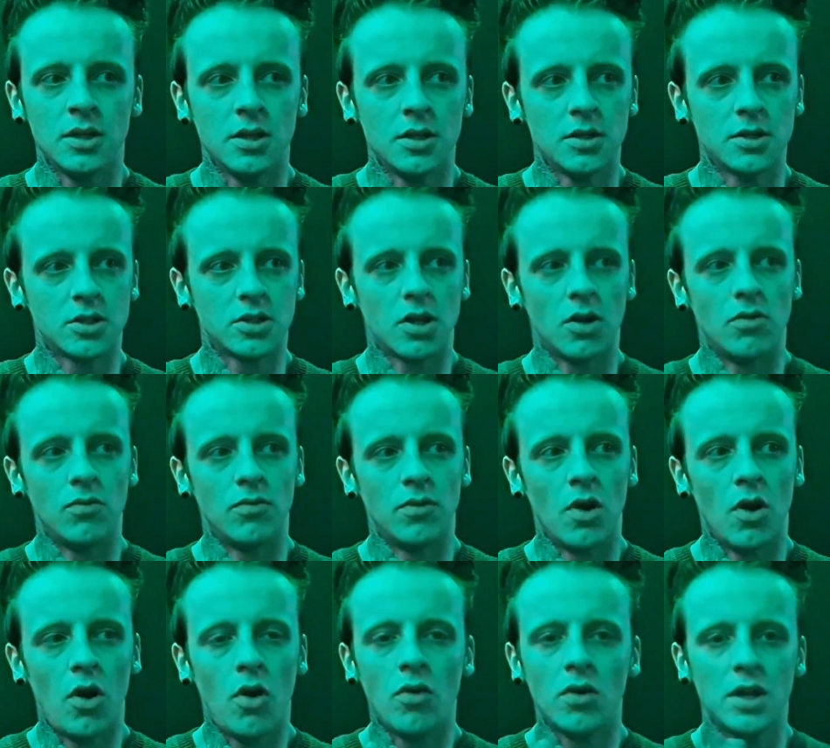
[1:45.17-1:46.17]
So
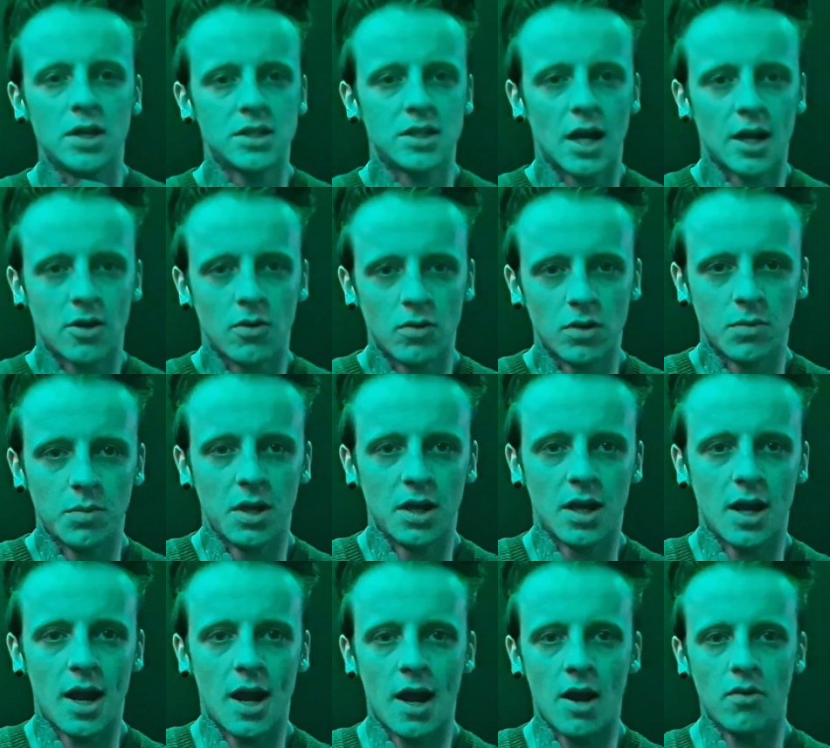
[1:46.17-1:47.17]
not only is that going to be a
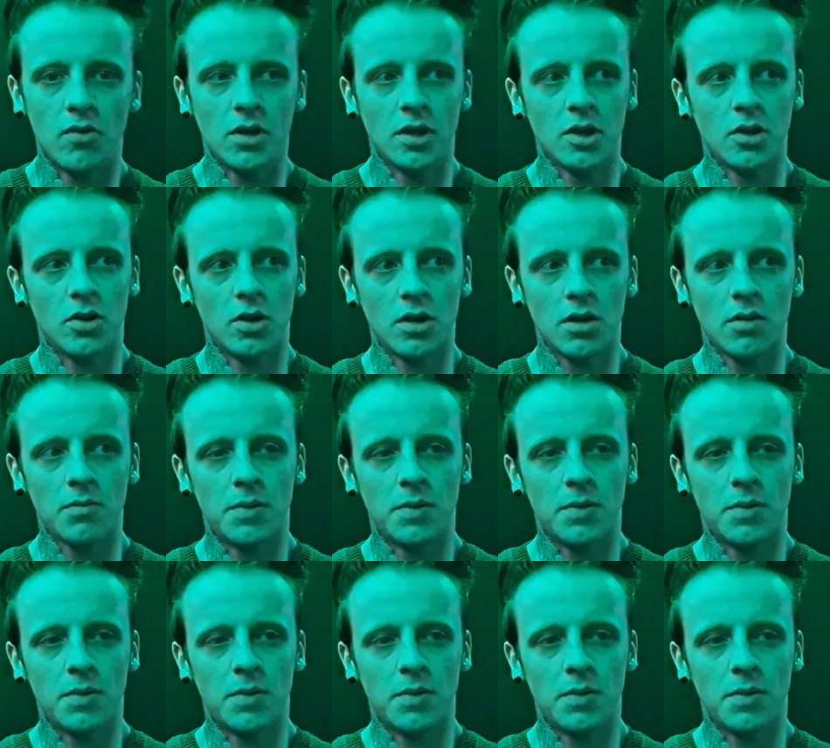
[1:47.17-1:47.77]
carrying oil,